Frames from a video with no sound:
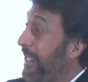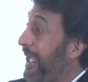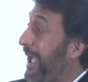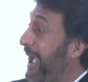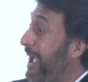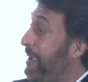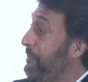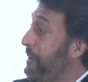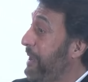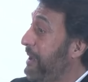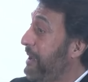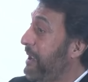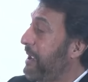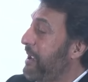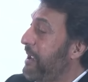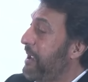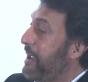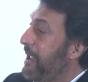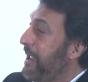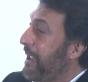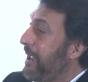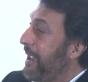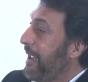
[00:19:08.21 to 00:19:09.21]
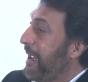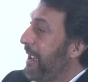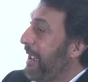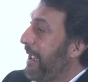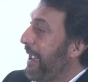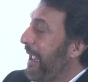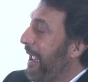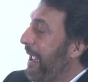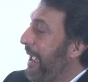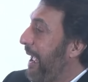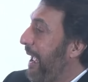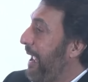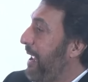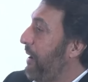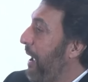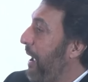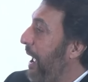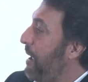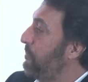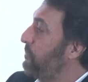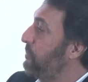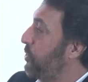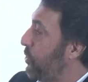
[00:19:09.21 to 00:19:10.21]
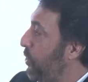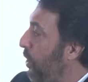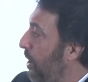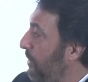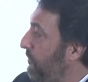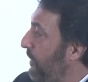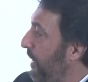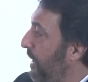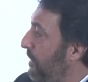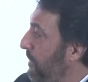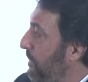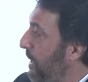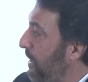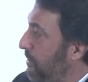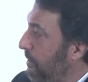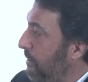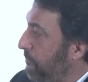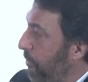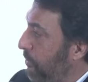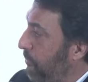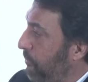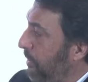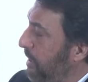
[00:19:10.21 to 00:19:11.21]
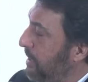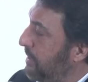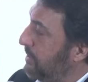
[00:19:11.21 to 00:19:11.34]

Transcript: I mean, I, I'm shocked when I meet the promoter.